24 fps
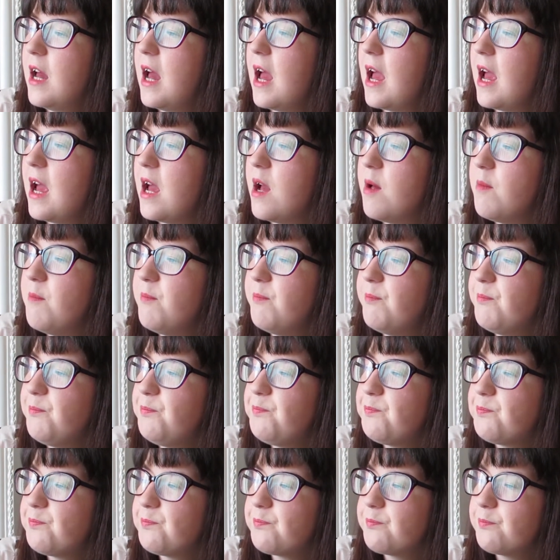
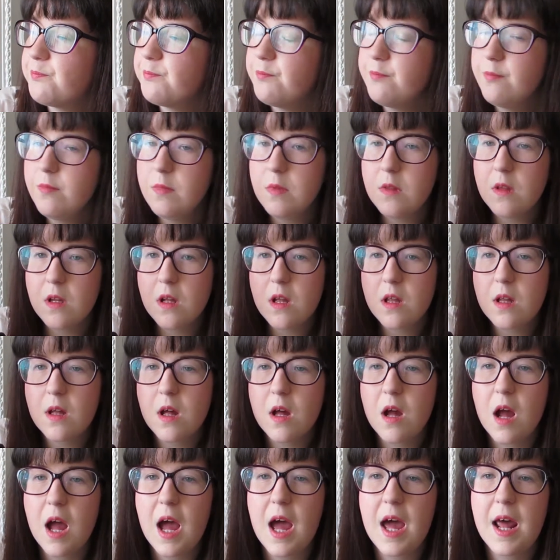
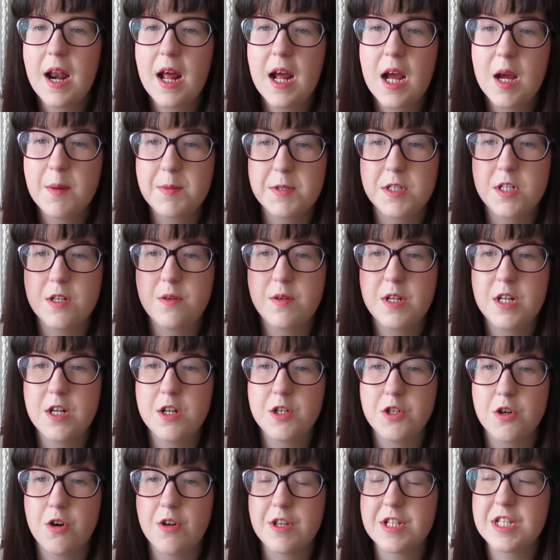And I absolutely
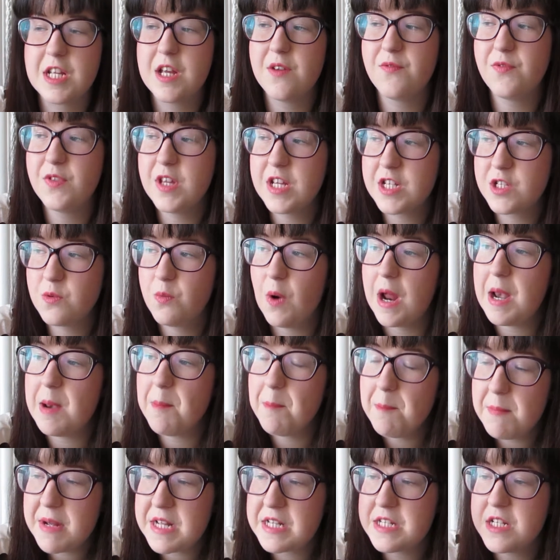adore this. If this went
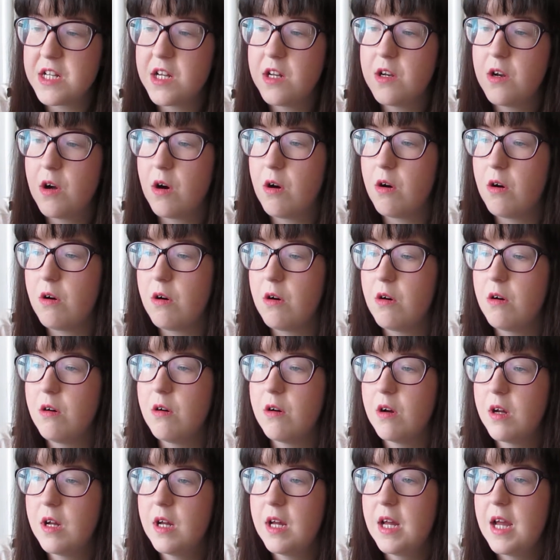missing
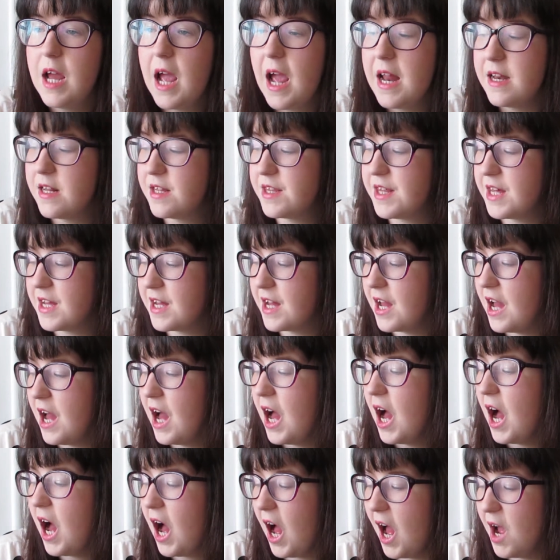or anything,
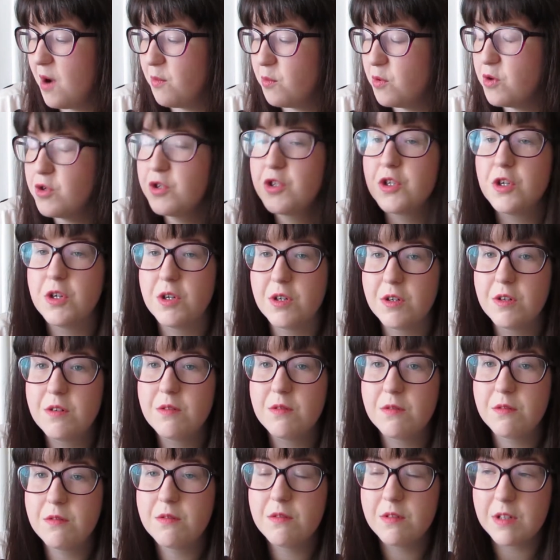I would
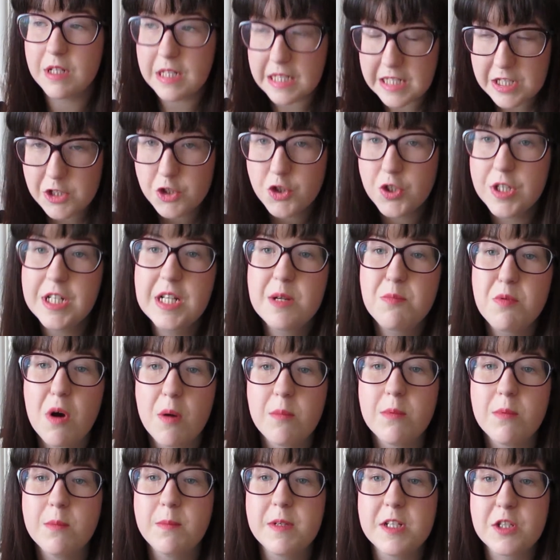literally
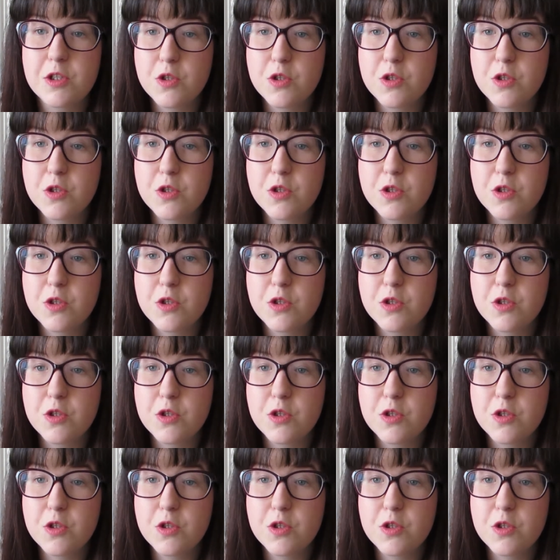probably